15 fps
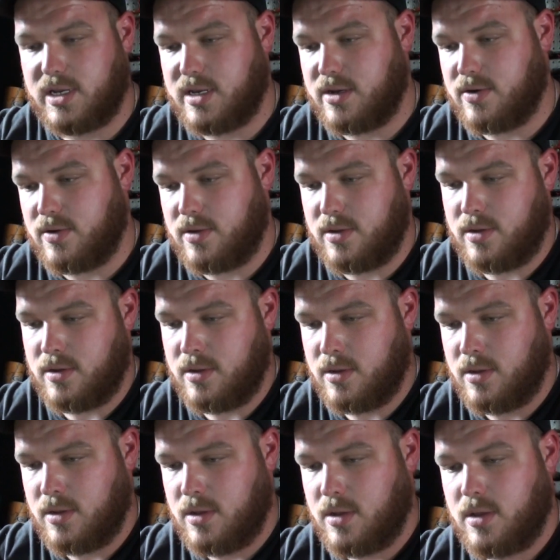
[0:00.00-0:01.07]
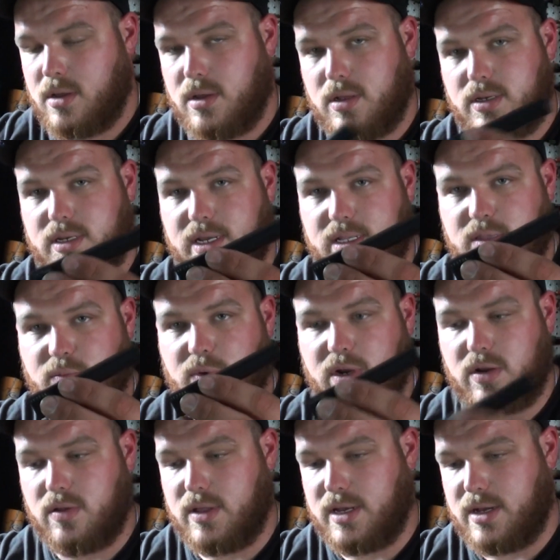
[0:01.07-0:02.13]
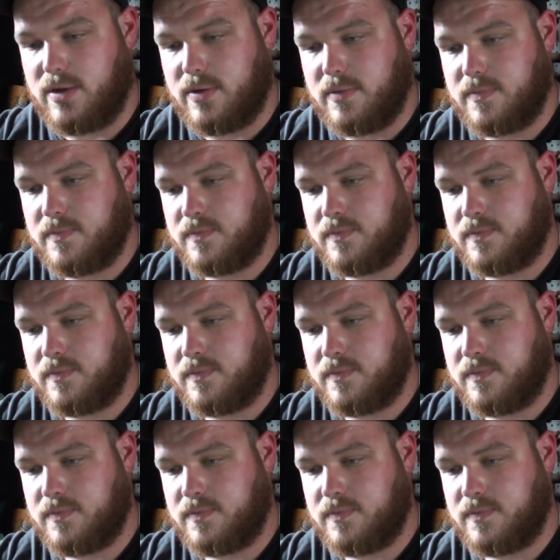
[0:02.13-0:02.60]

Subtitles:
out, take the barrel out.